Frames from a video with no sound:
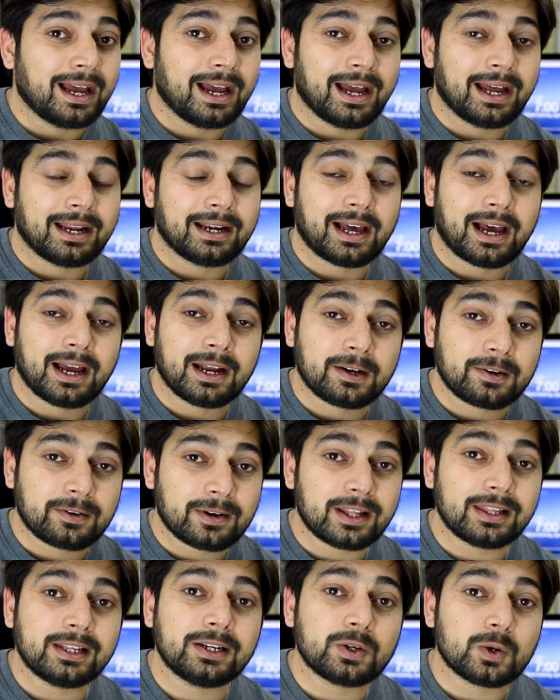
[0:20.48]
and I
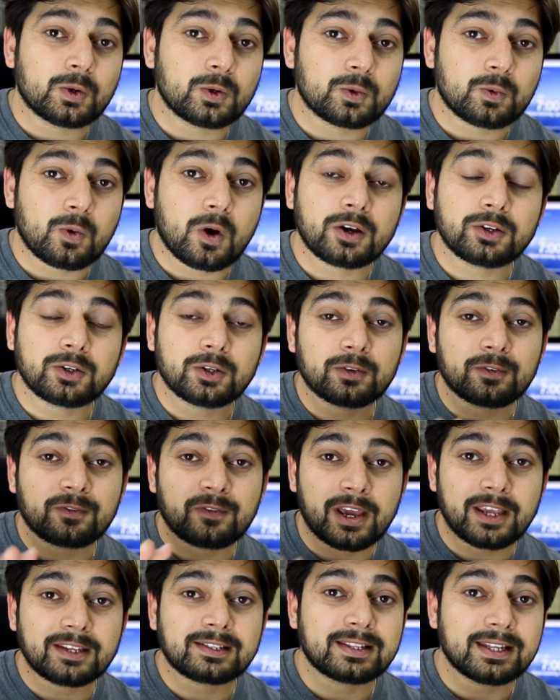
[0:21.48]
really don't want you to
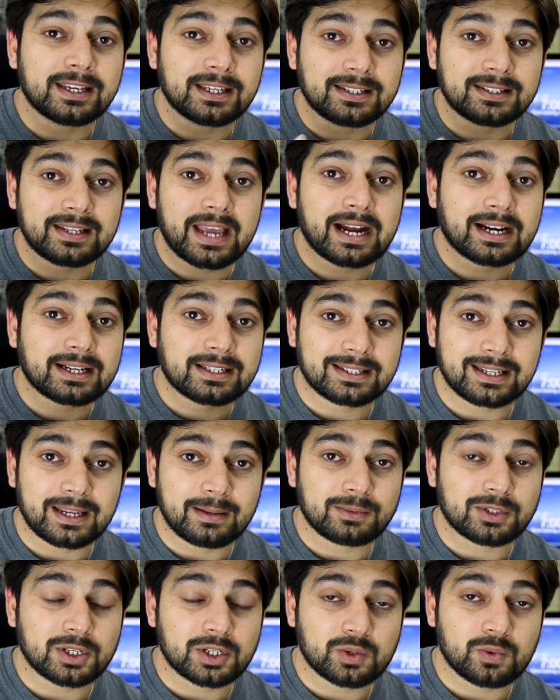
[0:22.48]
face the exact
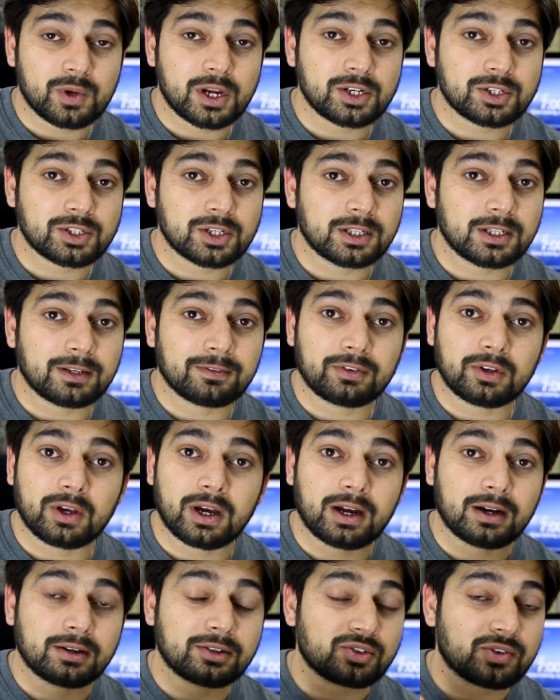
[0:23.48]
same situation if you
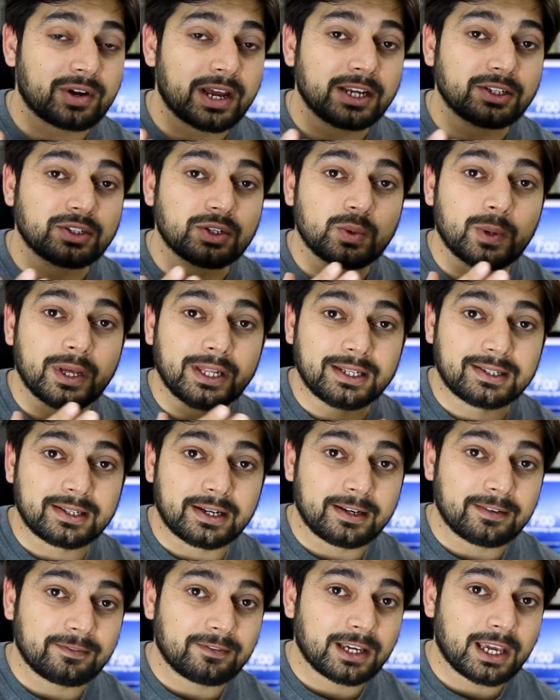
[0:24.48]
are trying to do any
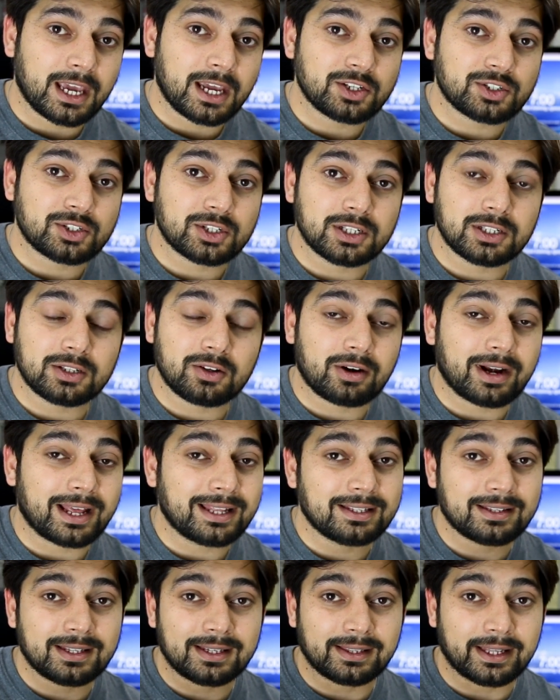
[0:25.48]
certification or
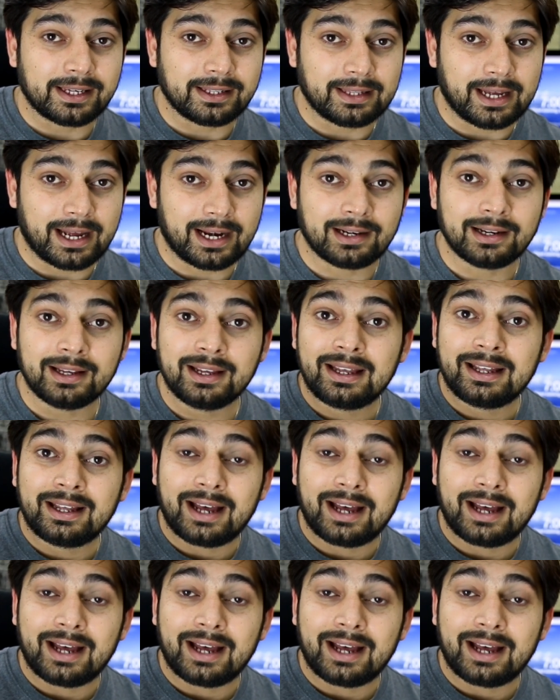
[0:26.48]
anything like that.